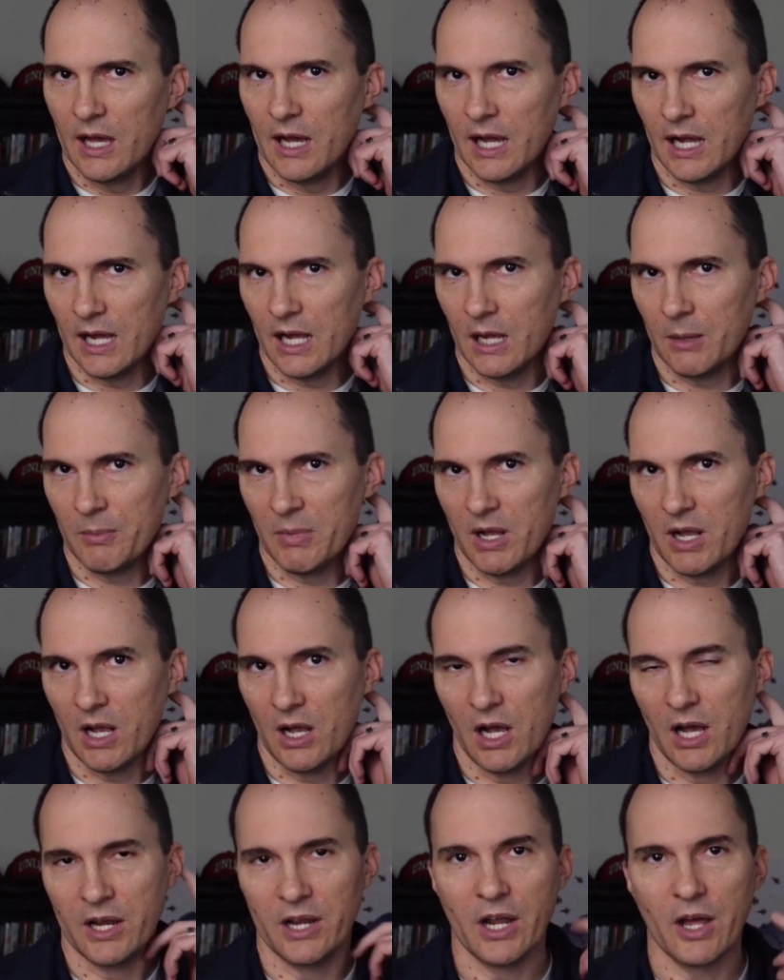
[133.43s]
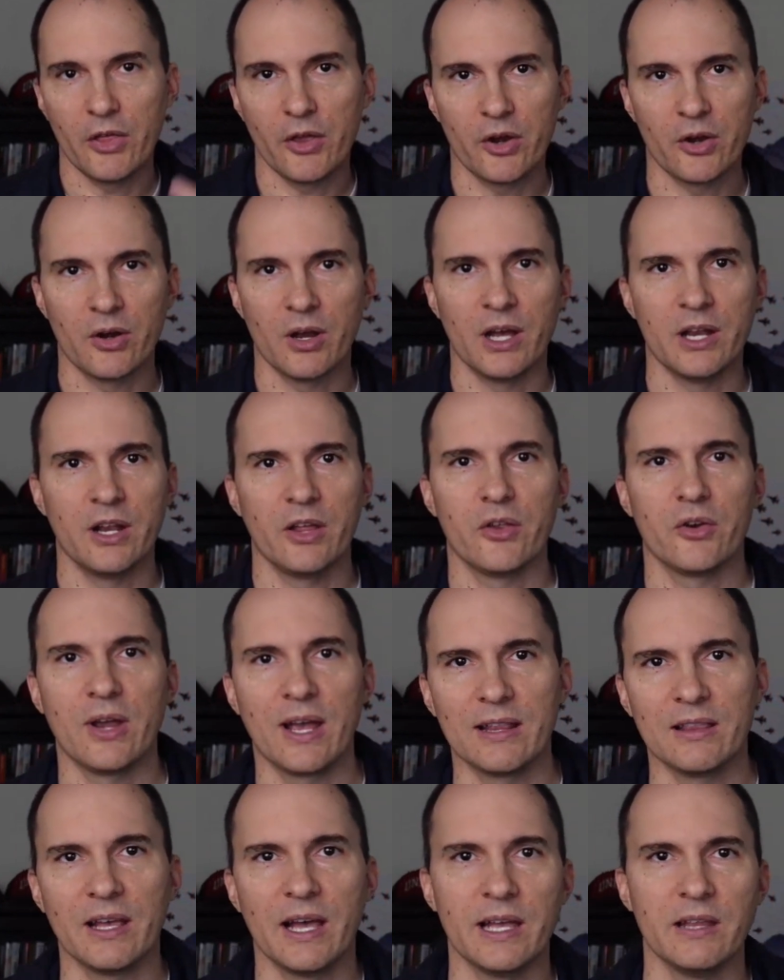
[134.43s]
Um, another another
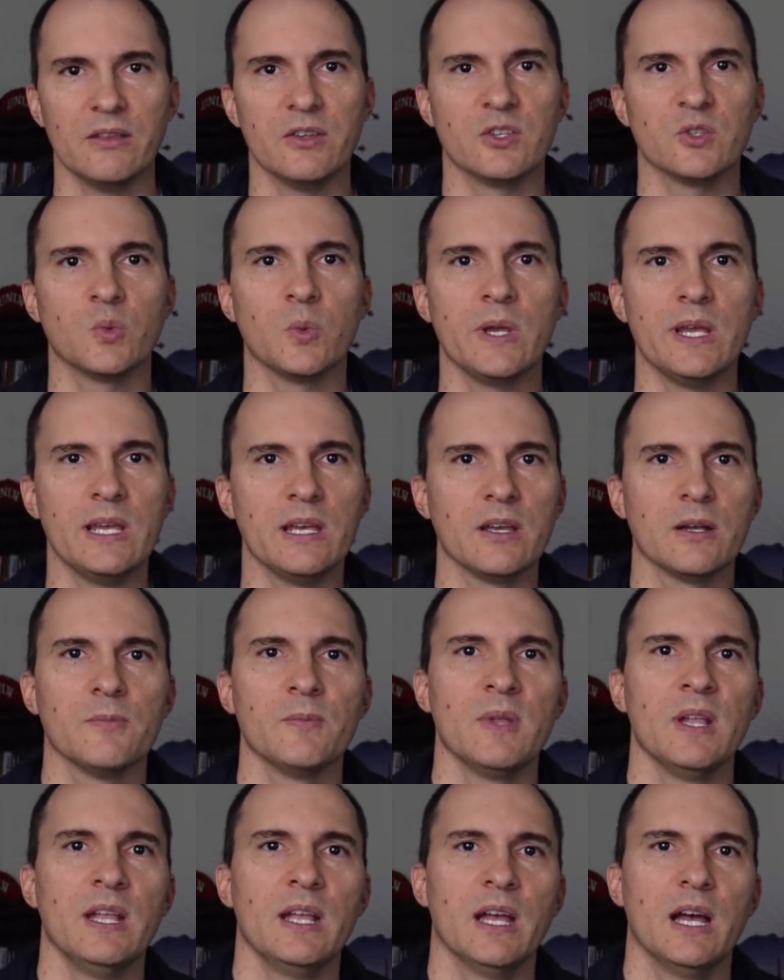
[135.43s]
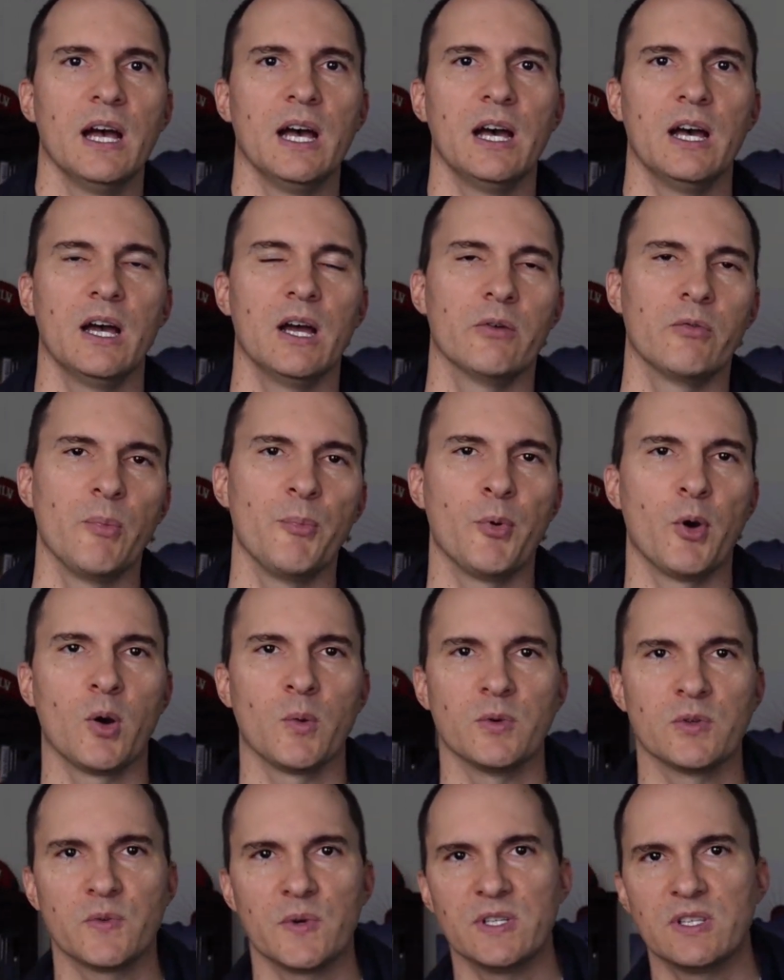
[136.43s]
headline this week: uh, a
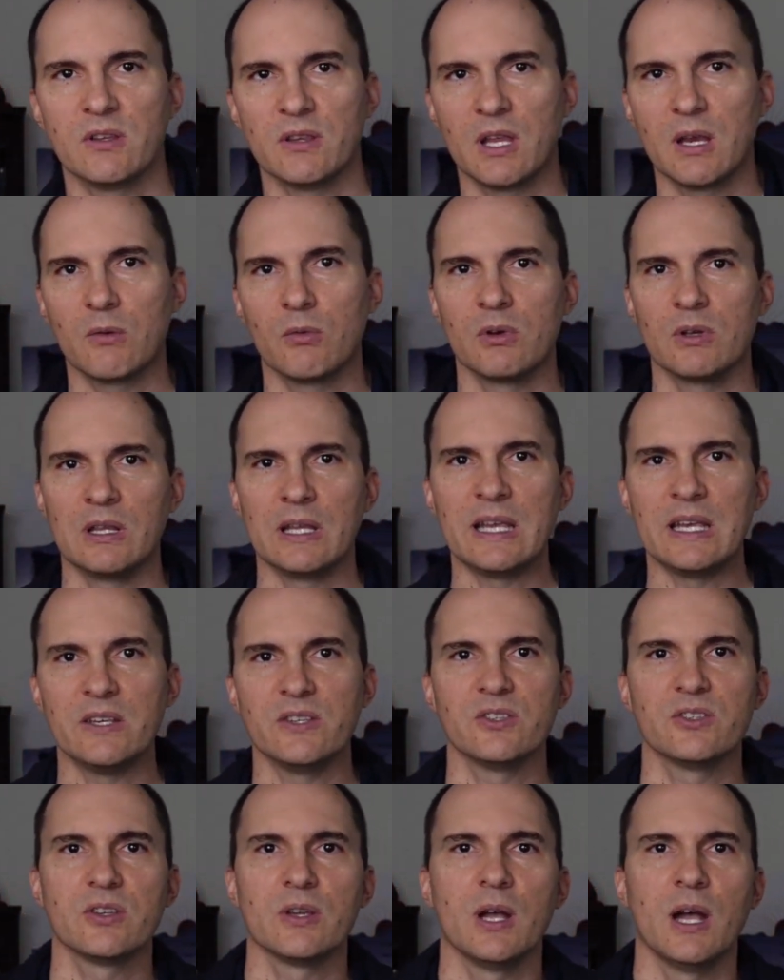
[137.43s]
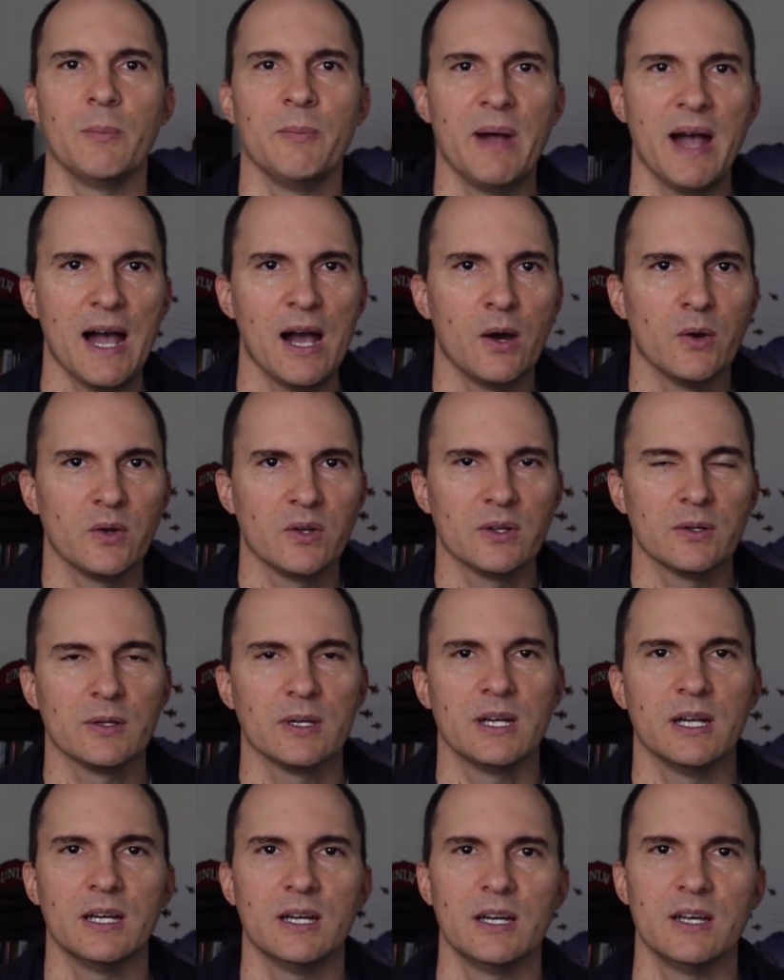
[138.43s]
report was recently released about
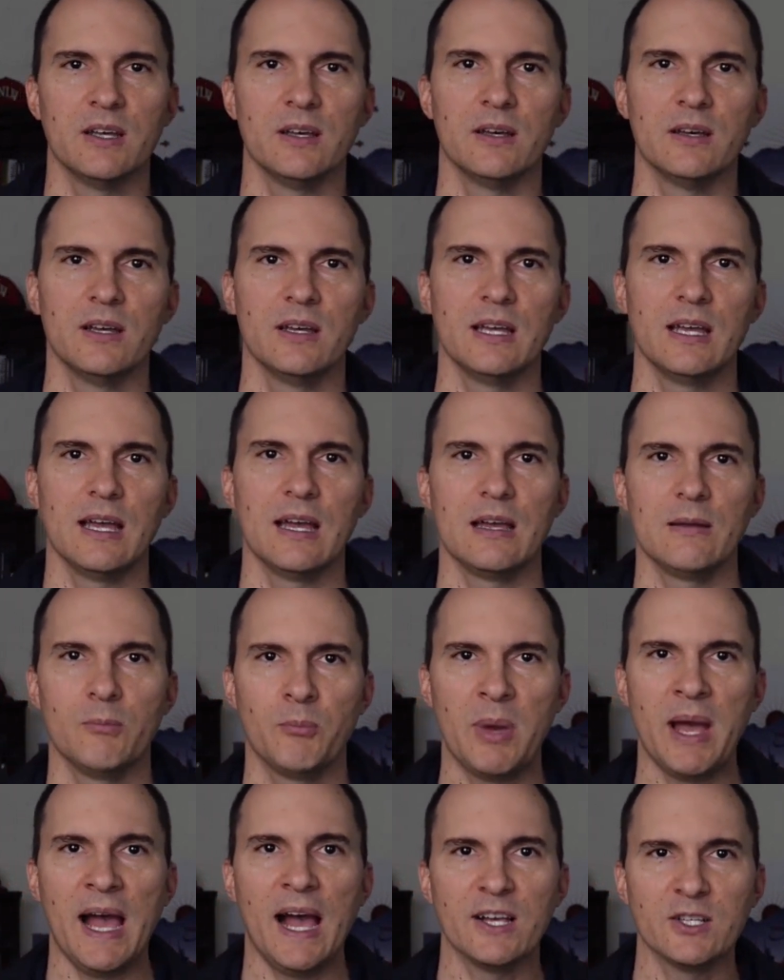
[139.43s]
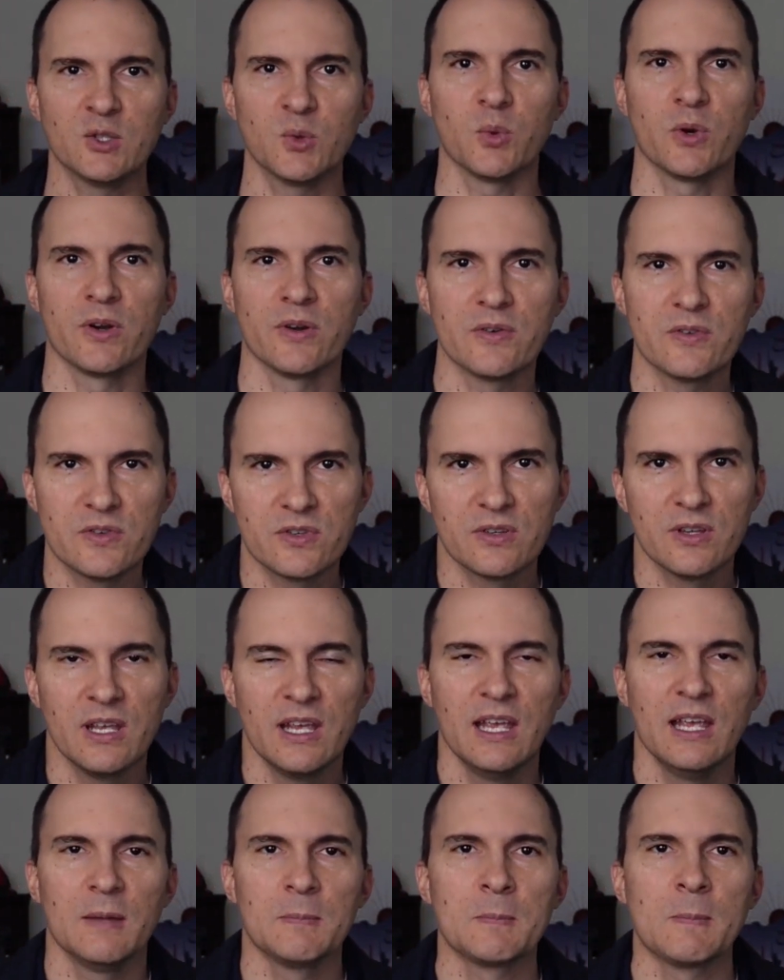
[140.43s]
uh, passwords
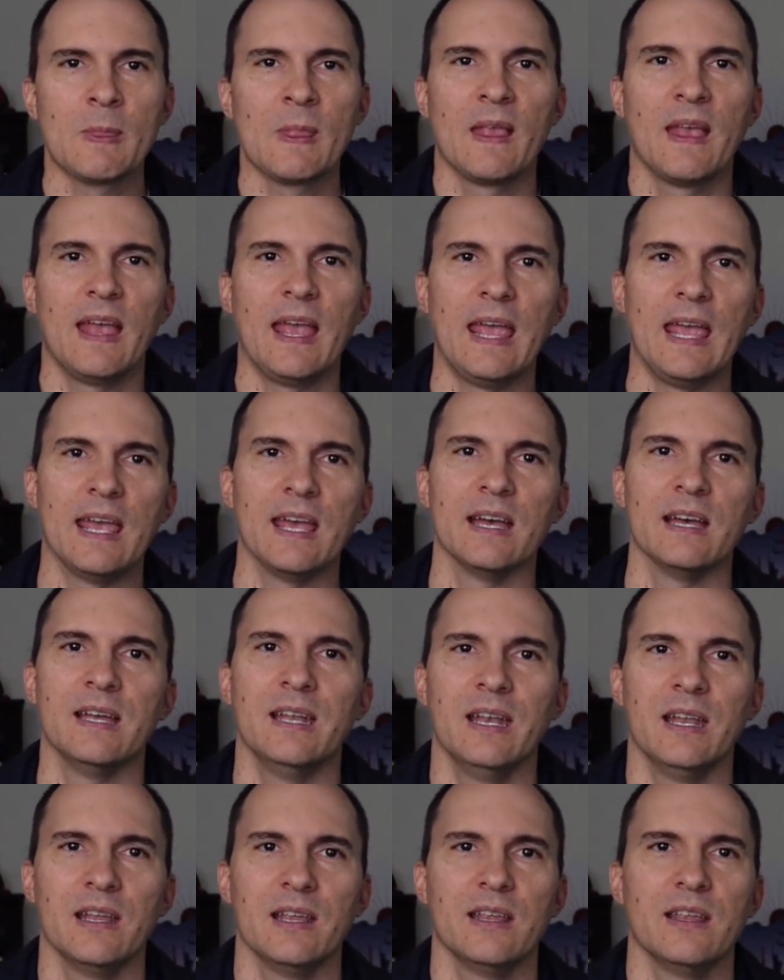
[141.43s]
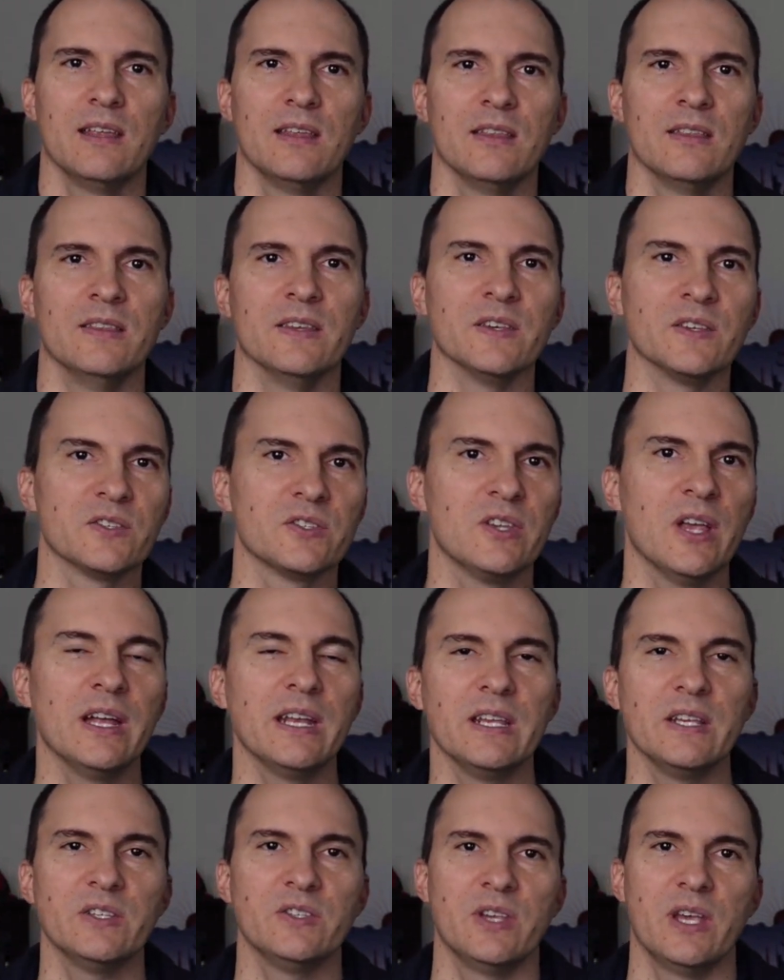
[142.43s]
and this
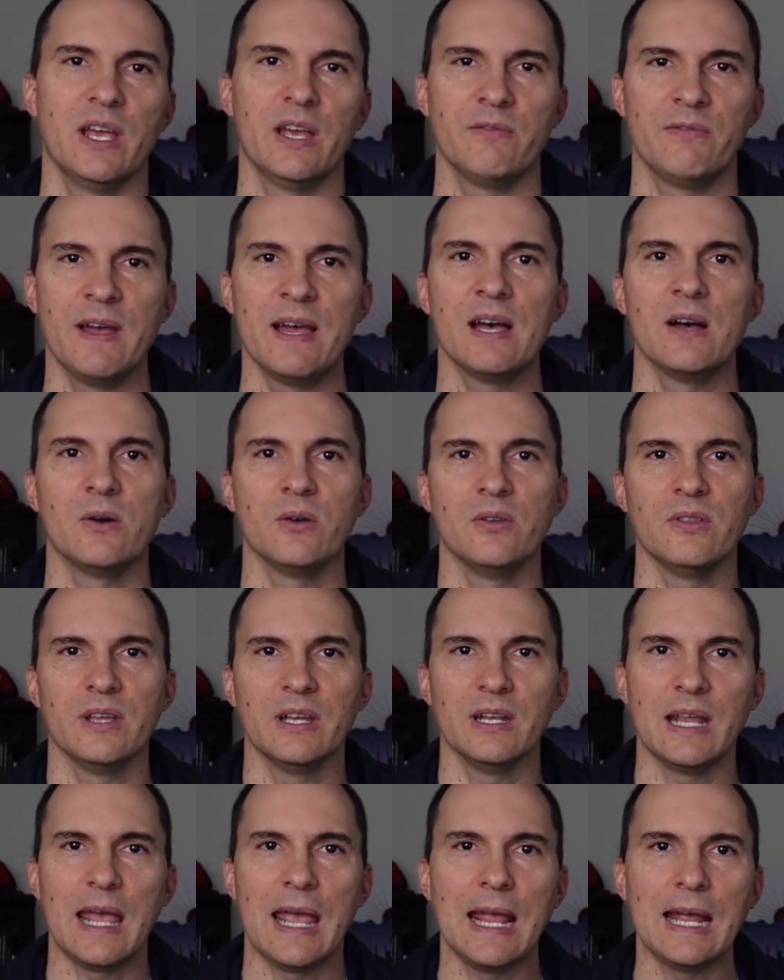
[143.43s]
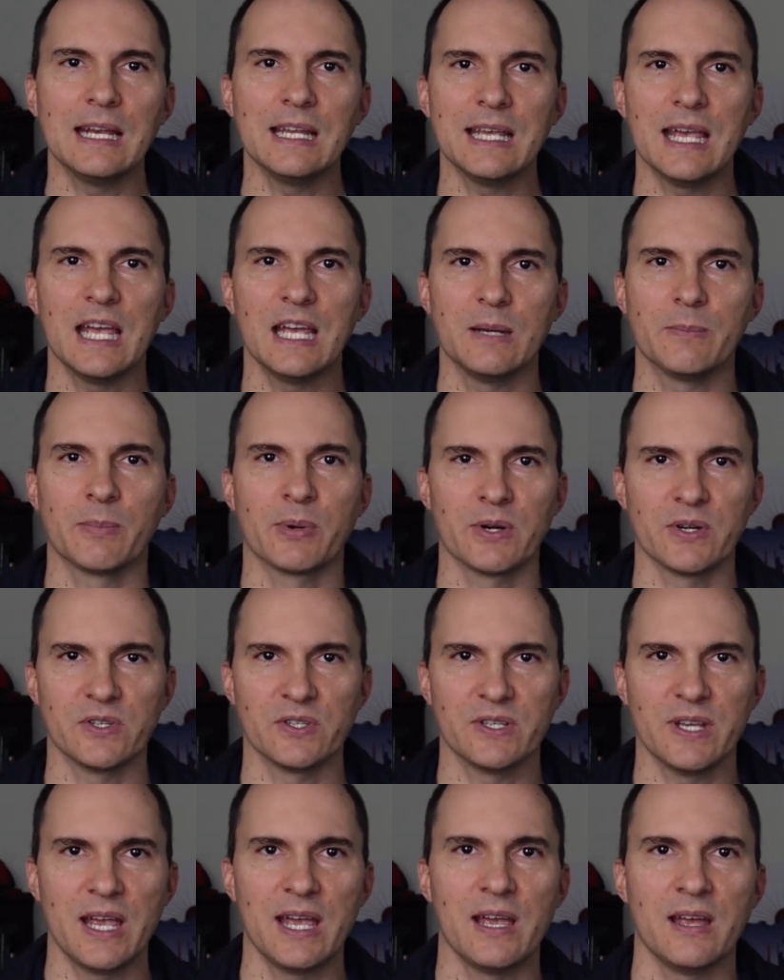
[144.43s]
study set found that
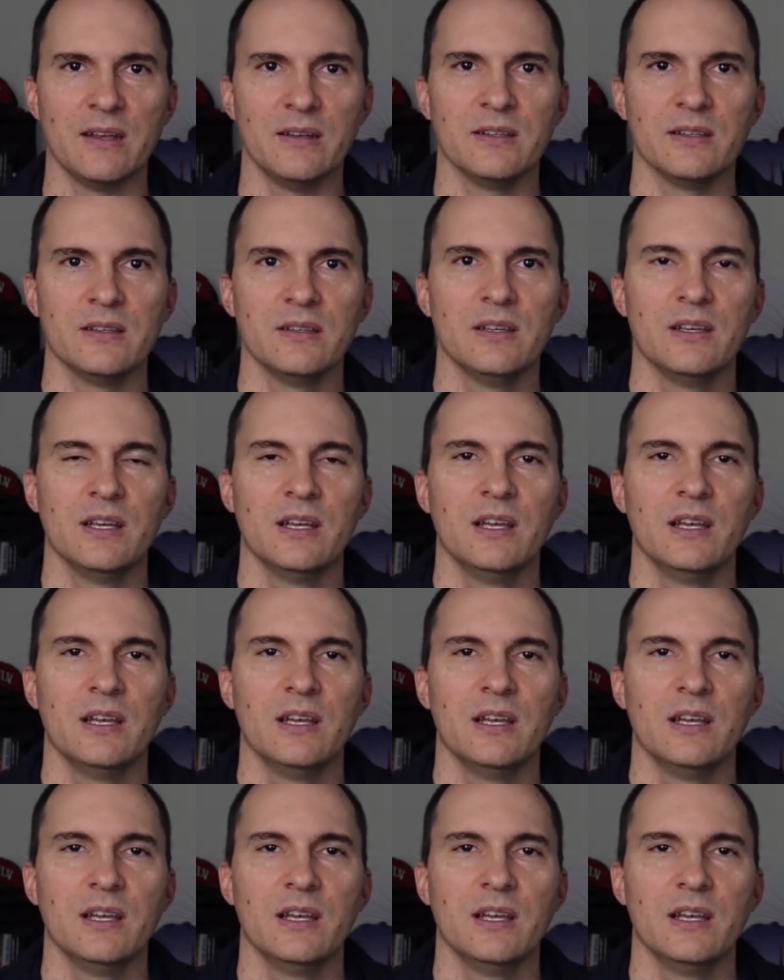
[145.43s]
88%